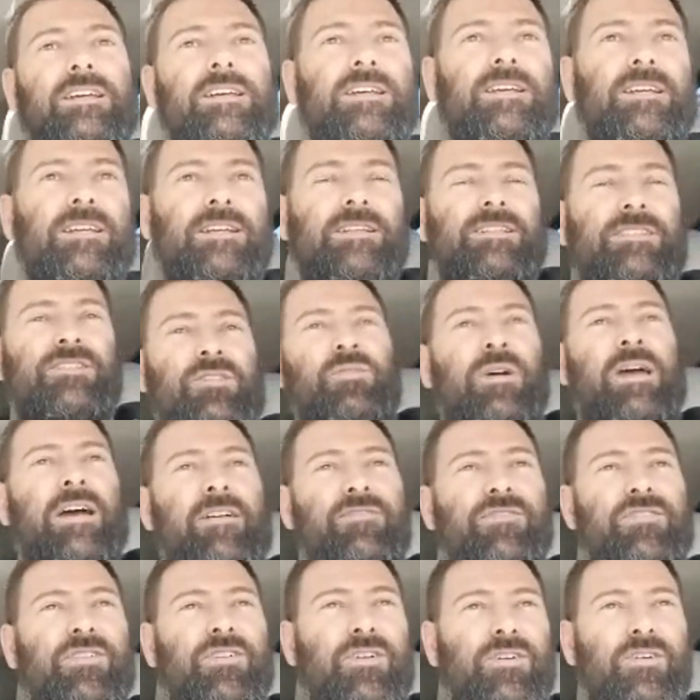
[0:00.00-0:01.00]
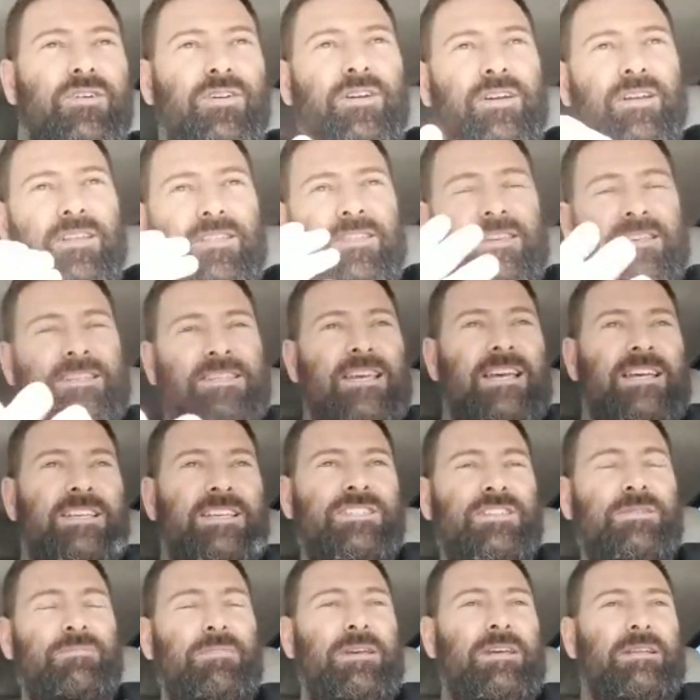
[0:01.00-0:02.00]
So after this
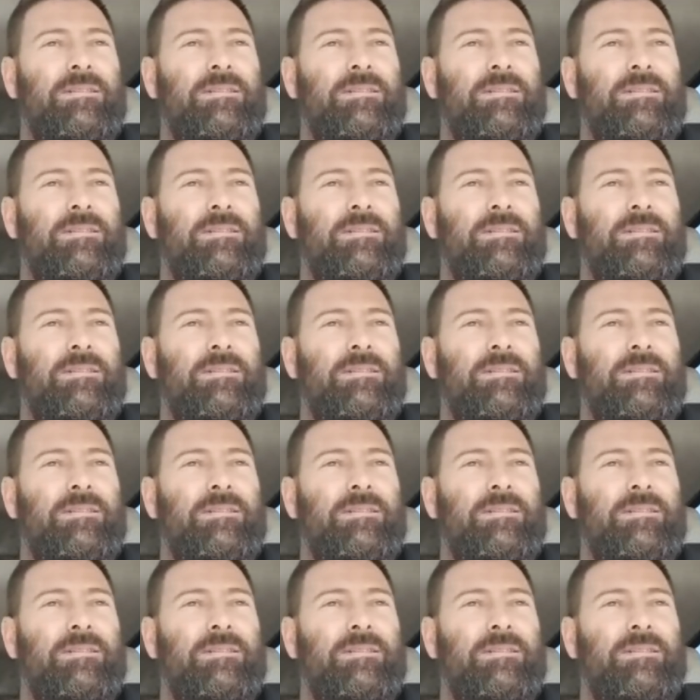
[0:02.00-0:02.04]
estimate,